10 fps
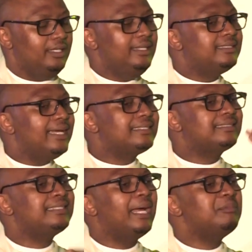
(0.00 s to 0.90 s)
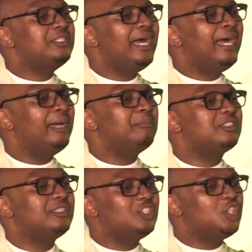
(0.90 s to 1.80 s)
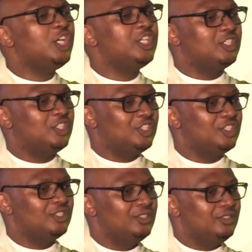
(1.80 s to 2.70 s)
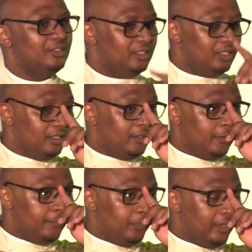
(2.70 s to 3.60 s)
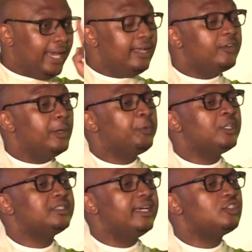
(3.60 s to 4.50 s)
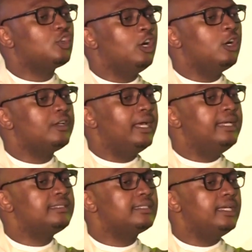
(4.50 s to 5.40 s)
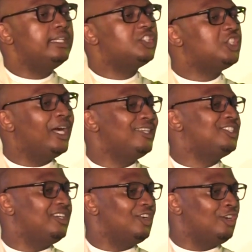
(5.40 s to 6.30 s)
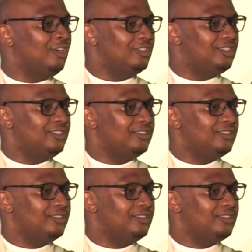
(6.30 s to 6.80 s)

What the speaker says: is that sometimes the church can represent God as a judging God.